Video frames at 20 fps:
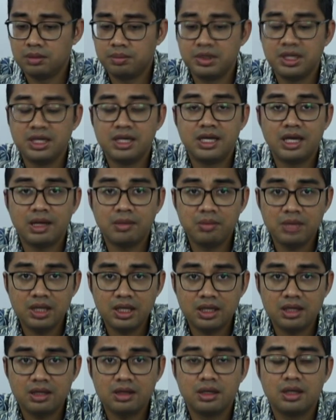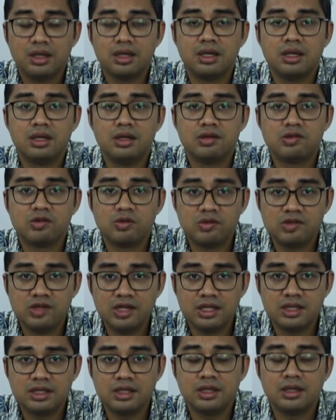
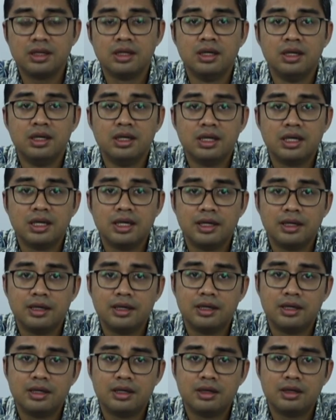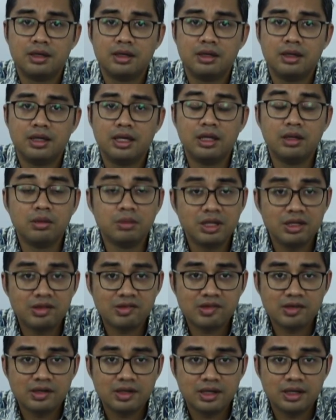pandemic-associated
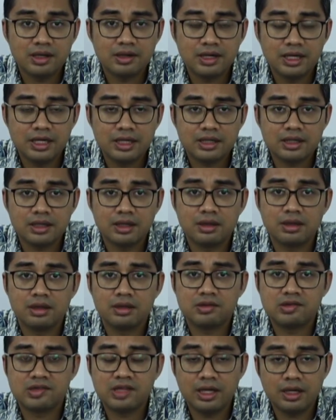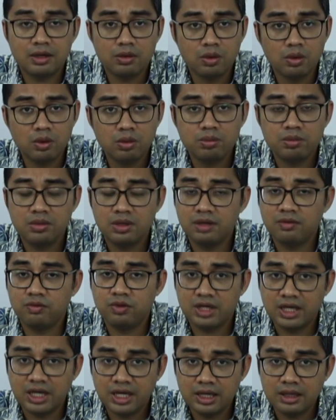ailments, all right? Stay at home if
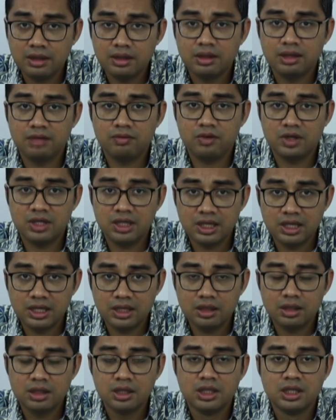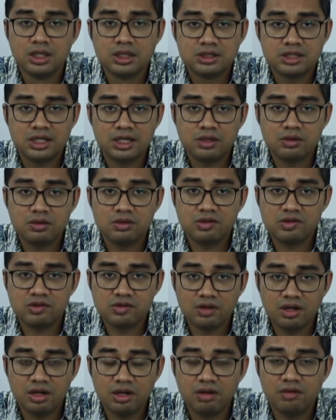we can. If we can't, try to
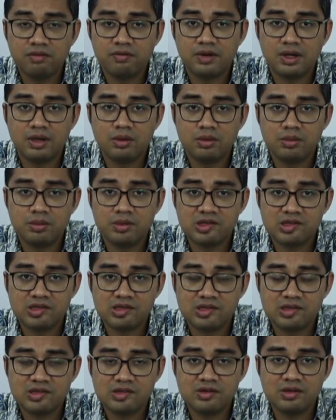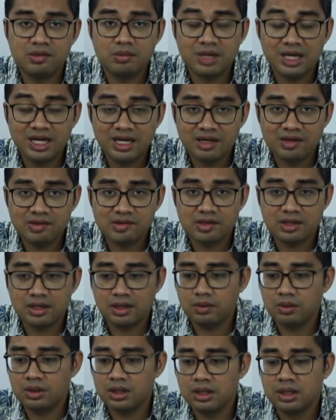resolve our business's demands and
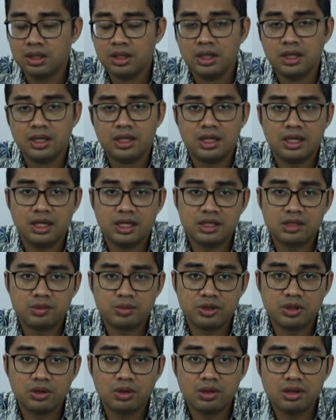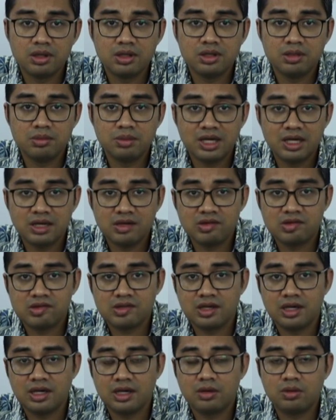our entrepreneurial
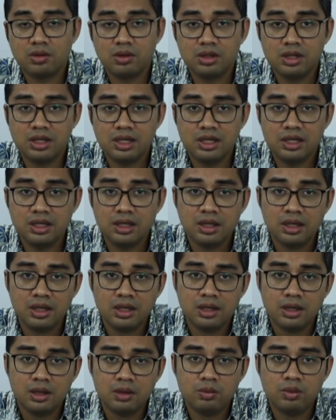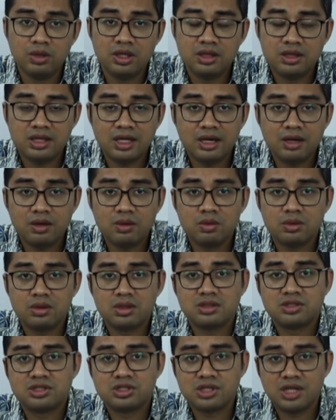demands accordingly
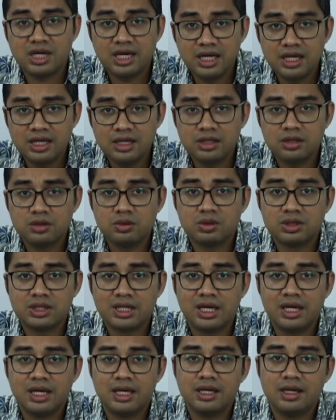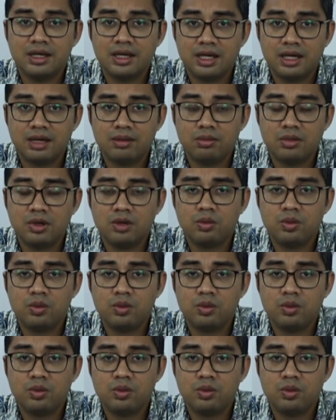without trying to tie up